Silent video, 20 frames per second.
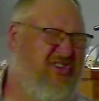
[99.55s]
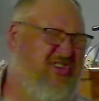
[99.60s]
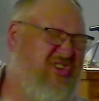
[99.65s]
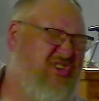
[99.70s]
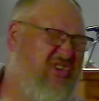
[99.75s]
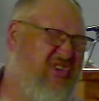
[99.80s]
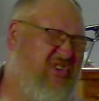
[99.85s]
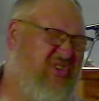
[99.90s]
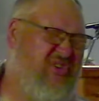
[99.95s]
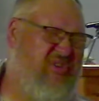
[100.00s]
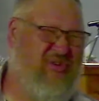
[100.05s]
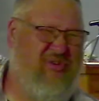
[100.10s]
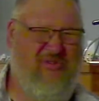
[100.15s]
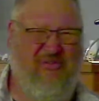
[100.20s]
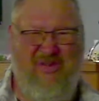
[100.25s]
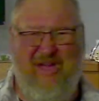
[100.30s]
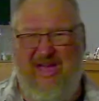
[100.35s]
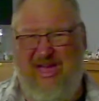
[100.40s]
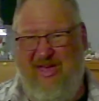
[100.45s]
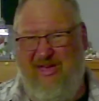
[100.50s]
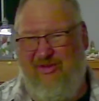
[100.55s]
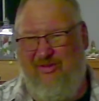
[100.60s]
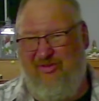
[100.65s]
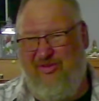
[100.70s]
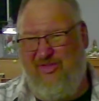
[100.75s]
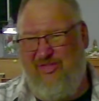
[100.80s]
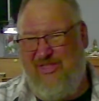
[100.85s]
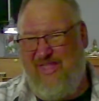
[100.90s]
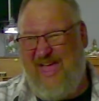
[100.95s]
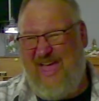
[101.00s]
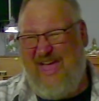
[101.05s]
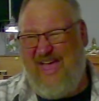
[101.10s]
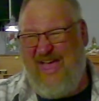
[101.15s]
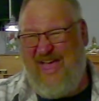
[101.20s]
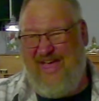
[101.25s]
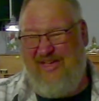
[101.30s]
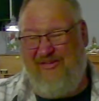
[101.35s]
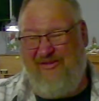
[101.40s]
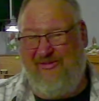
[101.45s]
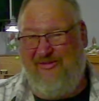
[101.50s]
Ugh, gross,
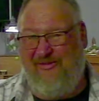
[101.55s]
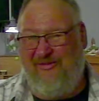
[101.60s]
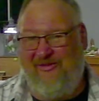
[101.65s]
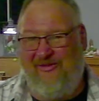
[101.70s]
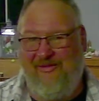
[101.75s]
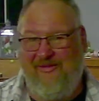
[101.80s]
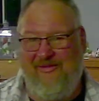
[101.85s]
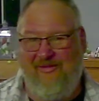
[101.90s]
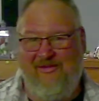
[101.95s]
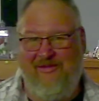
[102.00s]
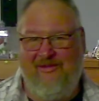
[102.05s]
no.